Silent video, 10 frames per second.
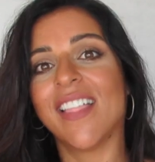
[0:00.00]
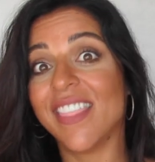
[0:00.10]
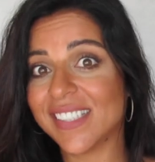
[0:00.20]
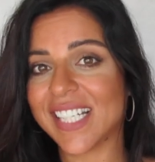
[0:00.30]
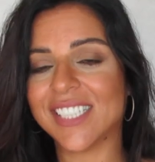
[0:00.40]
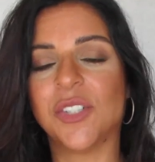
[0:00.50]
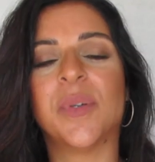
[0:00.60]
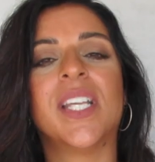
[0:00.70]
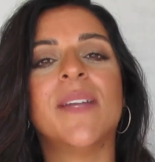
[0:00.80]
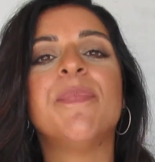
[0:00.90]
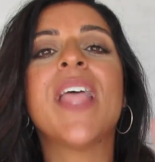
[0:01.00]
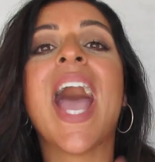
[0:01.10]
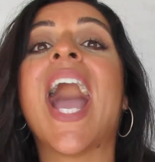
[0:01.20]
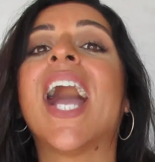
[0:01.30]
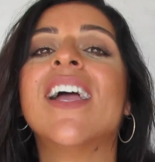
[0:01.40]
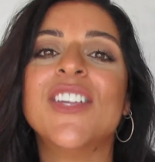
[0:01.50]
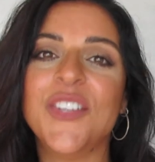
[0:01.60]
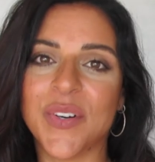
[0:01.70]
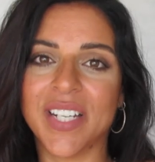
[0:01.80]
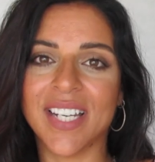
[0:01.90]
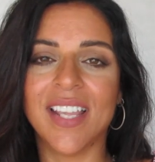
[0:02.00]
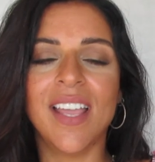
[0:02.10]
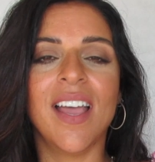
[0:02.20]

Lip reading: this category, a'yun.